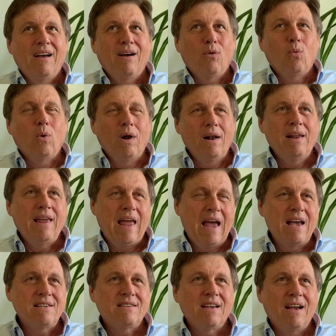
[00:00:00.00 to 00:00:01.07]
Well,
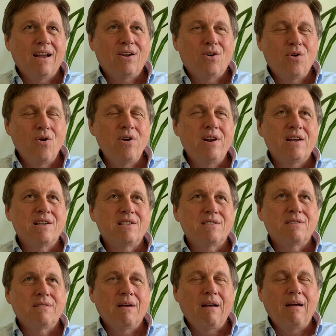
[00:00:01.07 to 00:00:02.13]
yes, I could
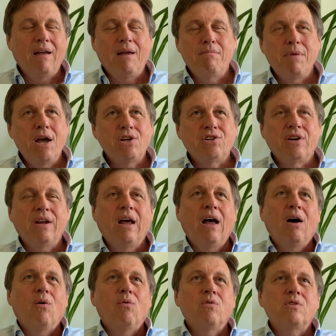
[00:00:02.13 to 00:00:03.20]
imagine.
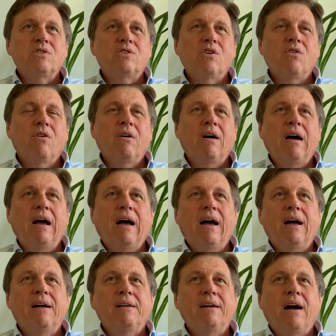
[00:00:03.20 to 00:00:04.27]
So
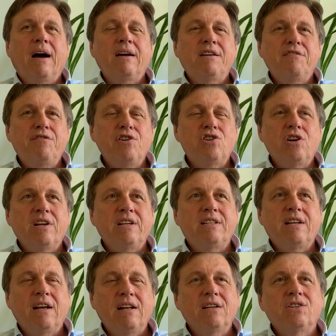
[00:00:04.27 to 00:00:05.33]
artificial
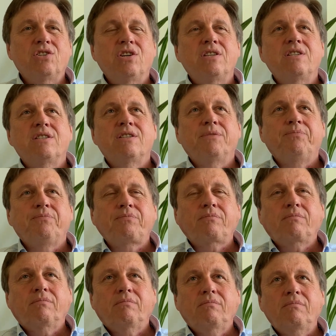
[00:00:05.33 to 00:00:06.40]
intelligence
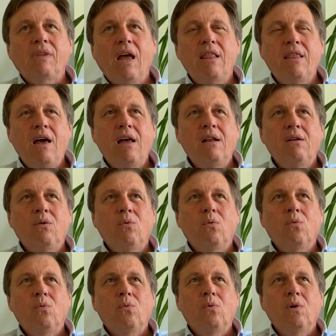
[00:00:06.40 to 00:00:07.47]
then
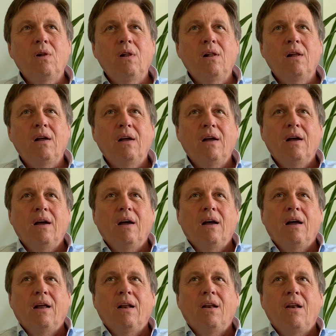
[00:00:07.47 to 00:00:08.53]
will
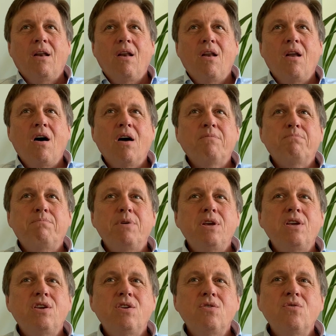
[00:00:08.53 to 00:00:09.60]
not be
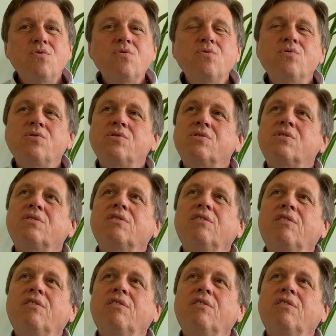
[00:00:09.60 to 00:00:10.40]
used,